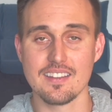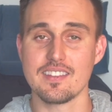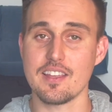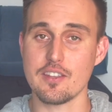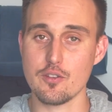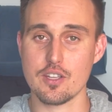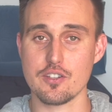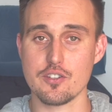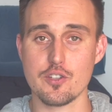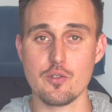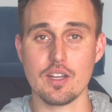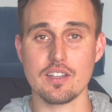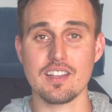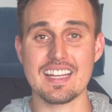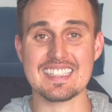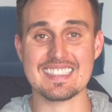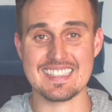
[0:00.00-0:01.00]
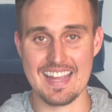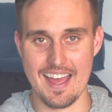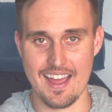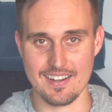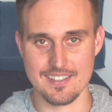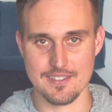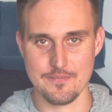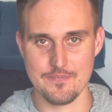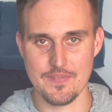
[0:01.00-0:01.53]
that you can chew on like
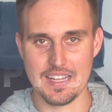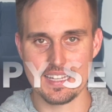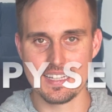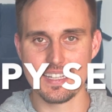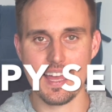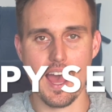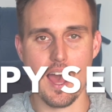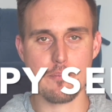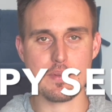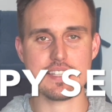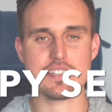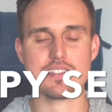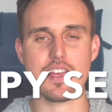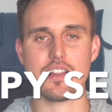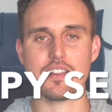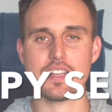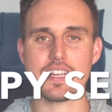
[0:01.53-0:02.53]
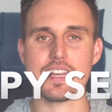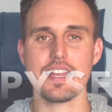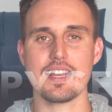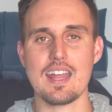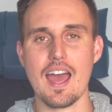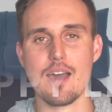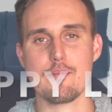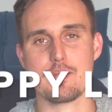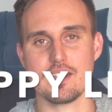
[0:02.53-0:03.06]
snacks. Happy selling and happy